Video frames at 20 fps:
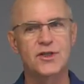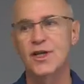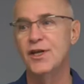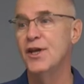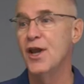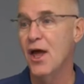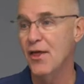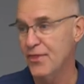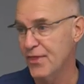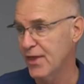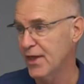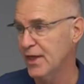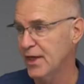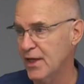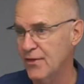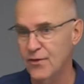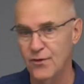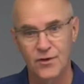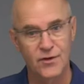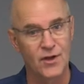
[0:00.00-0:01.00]
to nothing
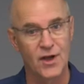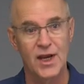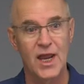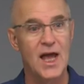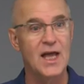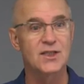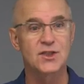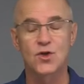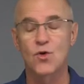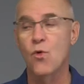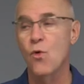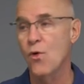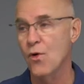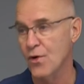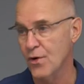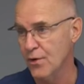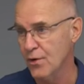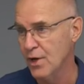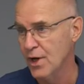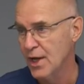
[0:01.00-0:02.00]
and they're in the last
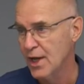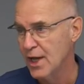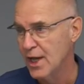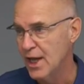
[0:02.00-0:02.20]
quarter.